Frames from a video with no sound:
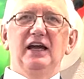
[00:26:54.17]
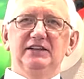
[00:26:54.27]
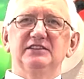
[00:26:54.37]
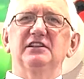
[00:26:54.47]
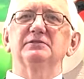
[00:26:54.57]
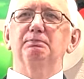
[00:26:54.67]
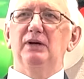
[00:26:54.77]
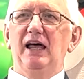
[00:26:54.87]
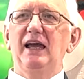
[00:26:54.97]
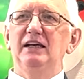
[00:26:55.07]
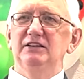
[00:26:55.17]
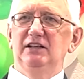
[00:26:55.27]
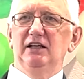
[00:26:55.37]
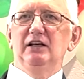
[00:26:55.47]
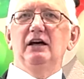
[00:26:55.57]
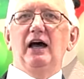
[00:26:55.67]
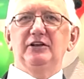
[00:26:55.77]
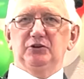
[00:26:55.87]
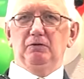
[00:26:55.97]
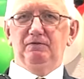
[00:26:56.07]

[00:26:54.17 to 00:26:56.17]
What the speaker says: It is as plain as your